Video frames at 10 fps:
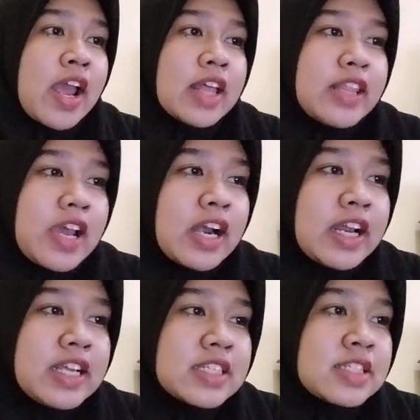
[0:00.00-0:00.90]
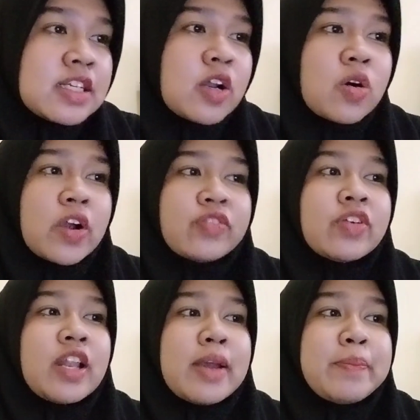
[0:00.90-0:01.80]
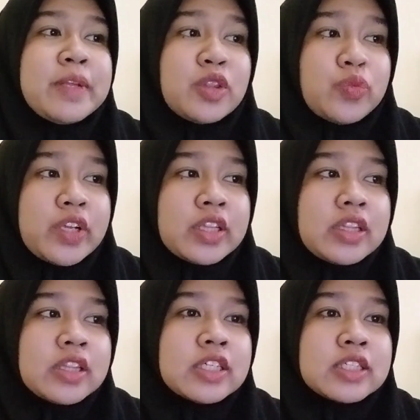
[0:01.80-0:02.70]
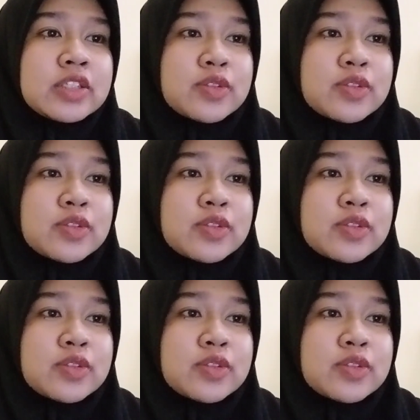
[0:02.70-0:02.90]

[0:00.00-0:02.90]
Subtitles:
there is no overlap between the